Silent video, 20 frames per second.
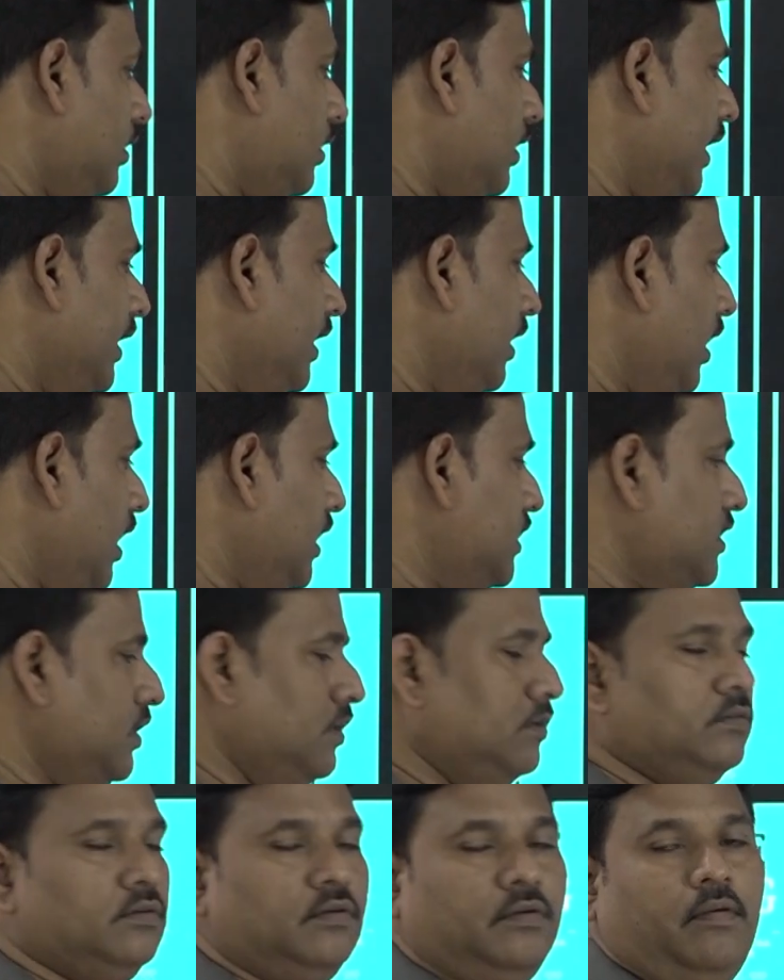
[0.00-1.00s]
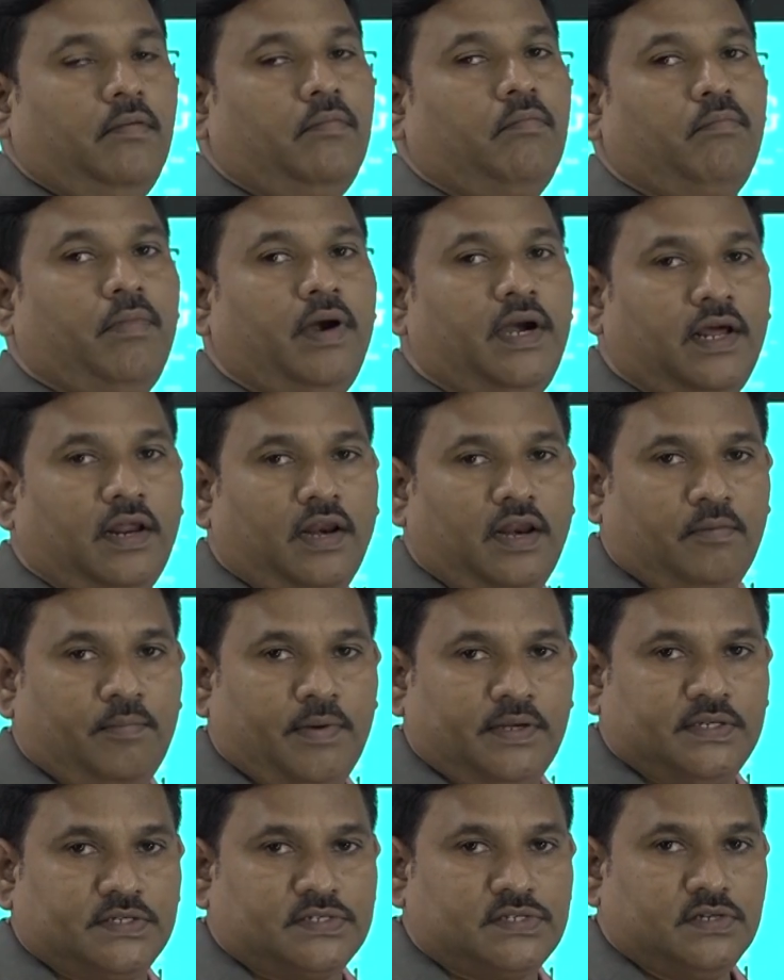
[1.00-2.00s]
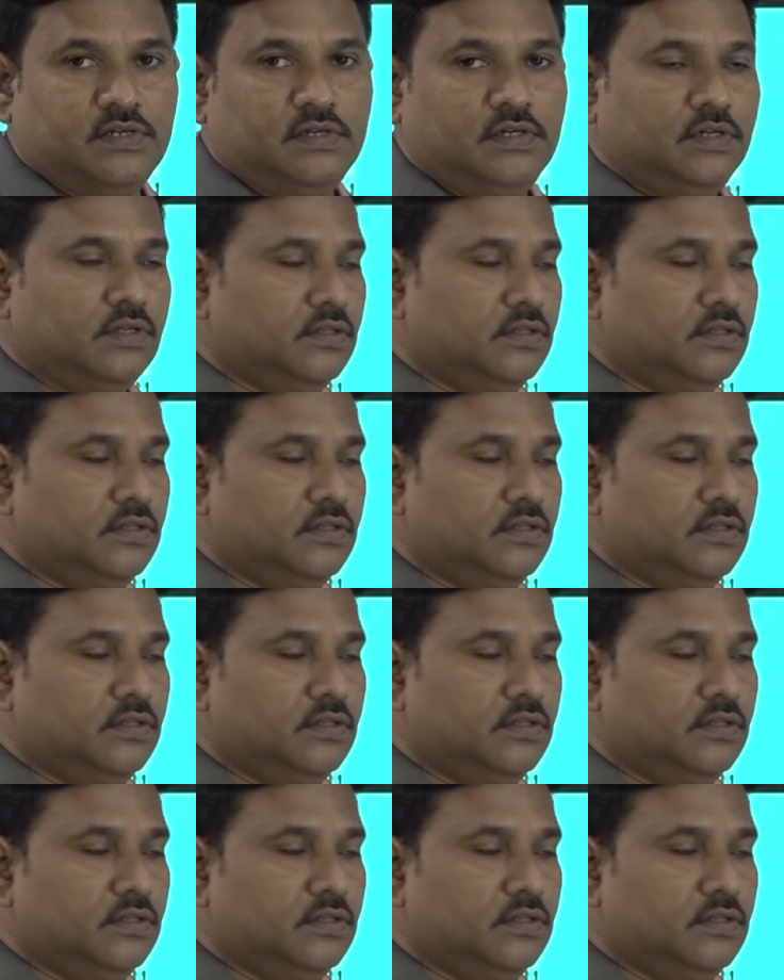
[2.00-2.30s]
analyzing medical images.